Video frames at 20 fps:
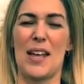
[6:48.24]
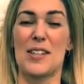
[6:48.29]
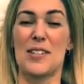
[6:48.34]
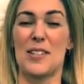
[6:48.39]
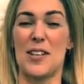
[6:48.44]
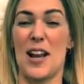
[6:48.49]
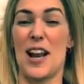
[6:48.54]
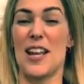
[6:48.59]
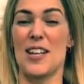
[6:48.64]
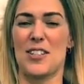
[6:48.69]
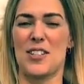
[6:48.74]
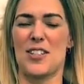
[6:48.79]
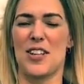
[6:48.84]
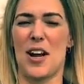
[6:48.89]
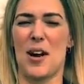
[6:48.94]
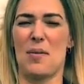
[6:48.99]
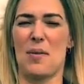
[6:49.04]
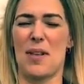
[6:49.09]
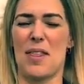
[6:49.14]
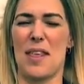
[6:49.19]
So let's
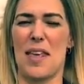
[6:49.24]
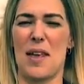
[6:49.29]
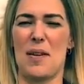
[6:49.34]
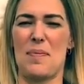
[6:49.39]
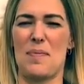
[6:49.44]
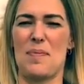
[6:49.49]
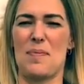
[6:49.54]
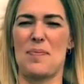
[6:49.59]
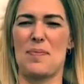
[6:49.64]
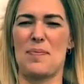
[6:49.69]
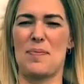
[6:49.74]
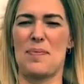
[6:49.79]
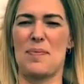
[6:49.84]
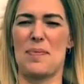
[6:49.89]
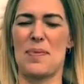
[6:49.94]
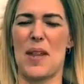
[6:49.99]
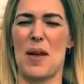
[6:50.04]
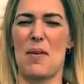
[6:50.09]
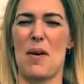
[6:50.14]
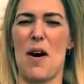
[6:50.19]
chat with him.
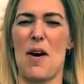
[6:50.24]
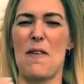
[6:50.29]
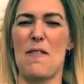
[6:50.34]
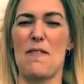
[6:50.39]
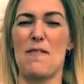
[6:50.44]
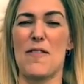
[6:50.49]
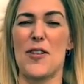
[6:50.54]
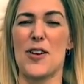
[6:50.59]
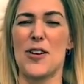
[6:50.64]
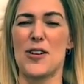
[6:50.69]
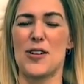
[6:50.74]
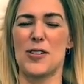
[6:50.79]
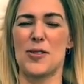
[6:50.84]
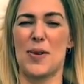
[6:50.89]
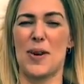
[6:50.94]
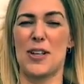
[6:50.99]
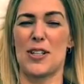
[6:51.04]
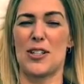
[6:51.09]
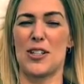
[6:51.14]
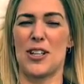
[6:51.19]
Now our first
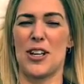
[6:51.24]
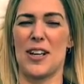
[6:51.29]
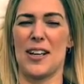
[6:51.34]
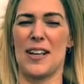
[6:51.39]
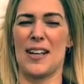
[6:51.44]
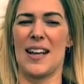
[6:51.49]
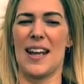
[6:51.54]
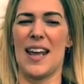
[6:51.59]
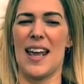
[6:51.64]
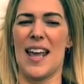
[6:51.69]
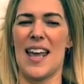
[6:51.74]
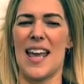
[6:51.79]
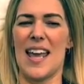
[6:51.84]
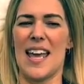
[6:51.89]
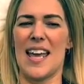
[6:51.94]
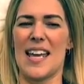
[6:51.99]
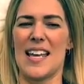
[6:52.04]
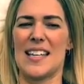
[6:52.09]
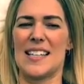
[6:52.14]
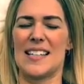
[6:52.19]
question
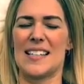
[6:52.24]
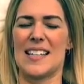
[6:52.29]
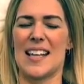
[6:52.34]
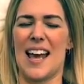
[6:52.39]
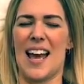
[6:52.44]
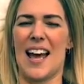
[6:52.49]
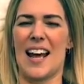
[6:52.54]
is,